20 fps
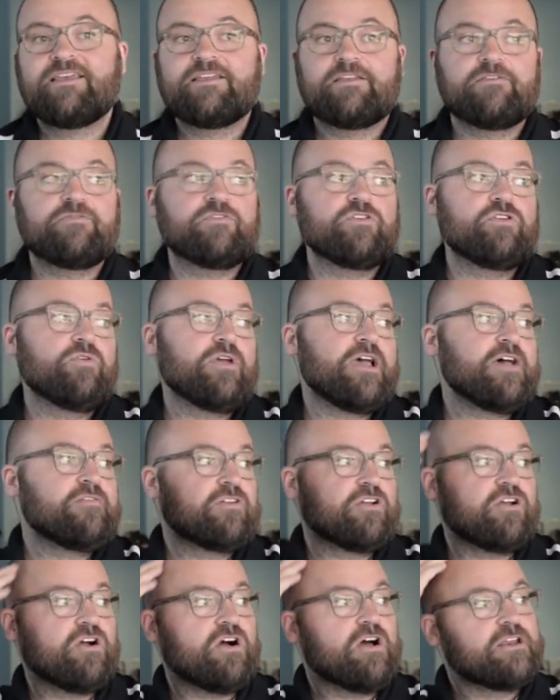If you have
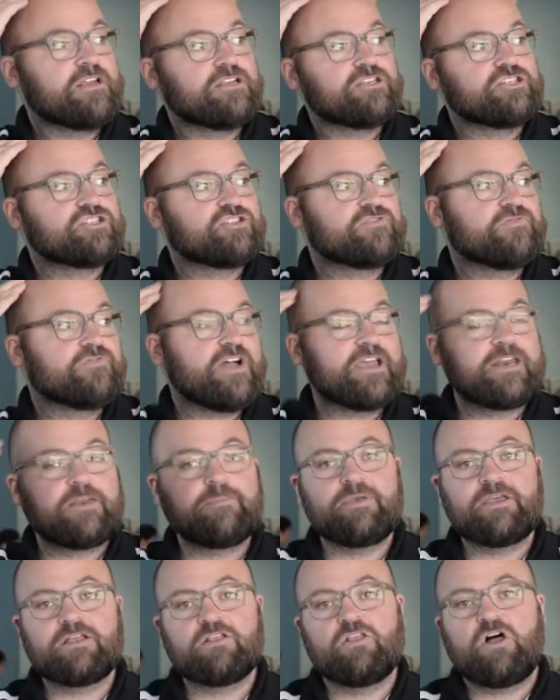a cottage, find a
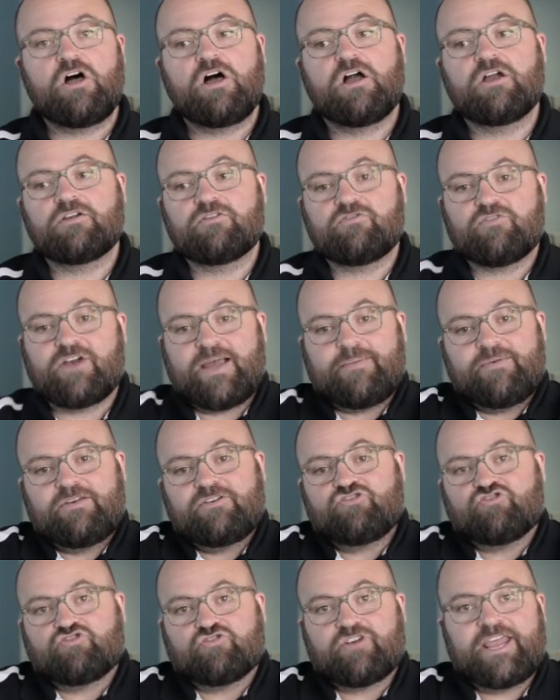big log, grab it
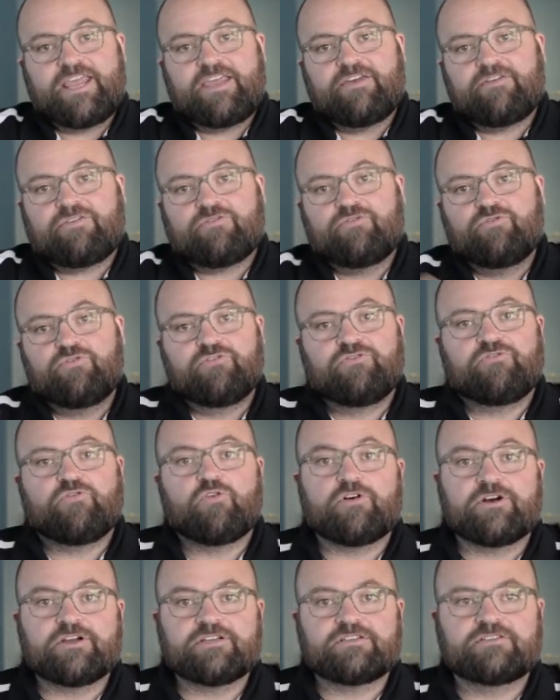and drag it through the
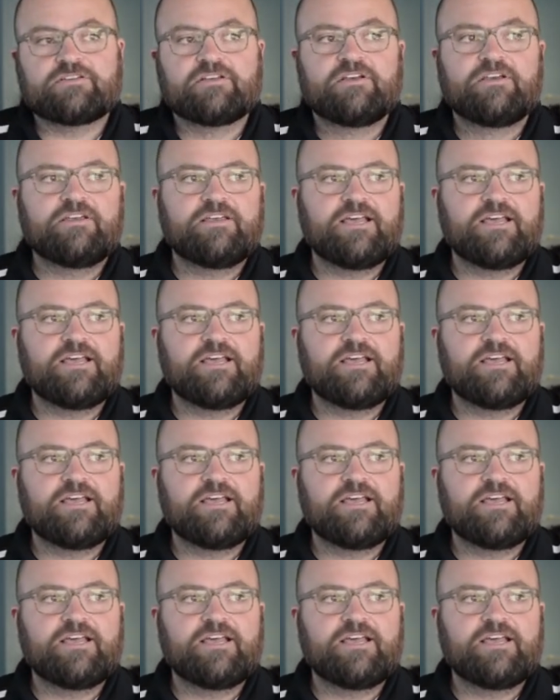forest.